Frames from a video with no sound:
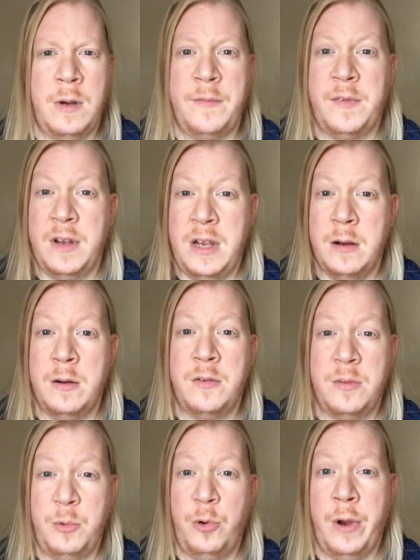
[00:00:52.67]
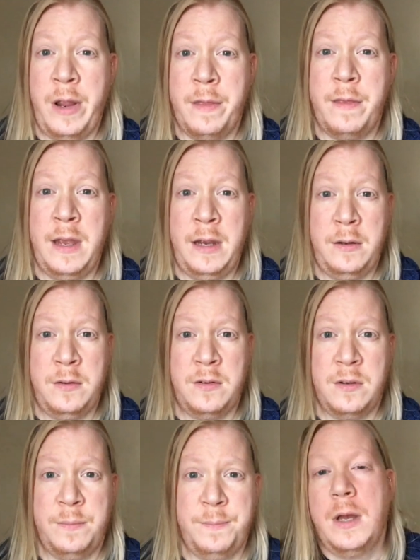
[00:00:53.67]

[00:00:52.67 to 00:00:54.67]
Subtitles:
after hearing some great things.